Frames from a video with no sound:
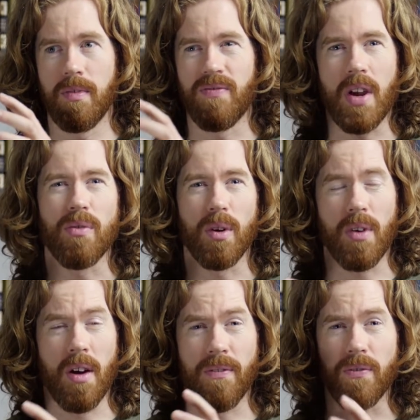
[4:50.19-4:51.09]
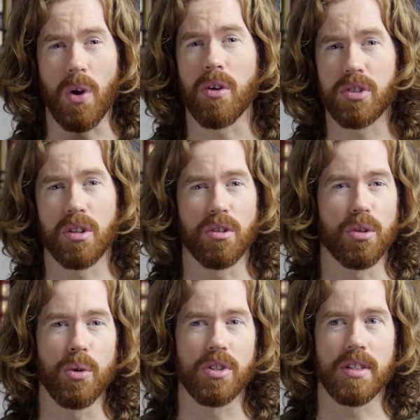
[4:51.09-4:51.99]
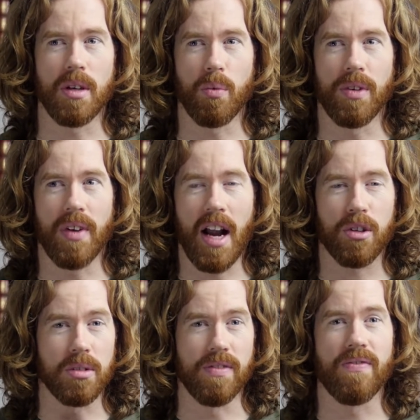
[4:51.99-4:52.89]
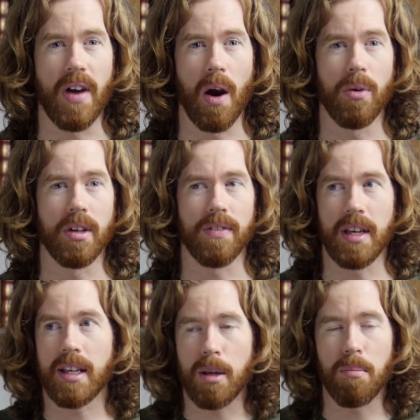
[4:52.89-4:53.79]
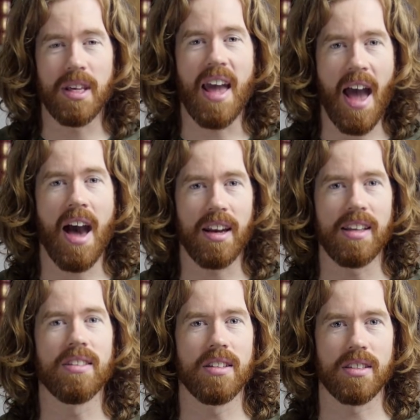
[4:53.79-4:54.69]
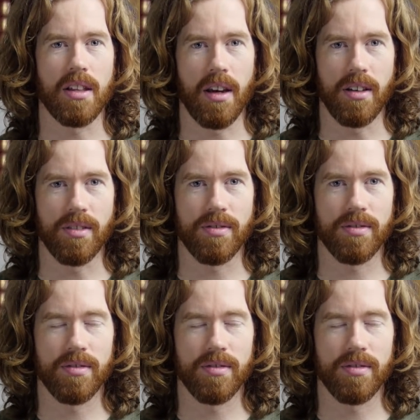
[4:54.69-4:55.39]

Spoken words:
favor of a false conclusion that we've actually found it, that it can be had in this life.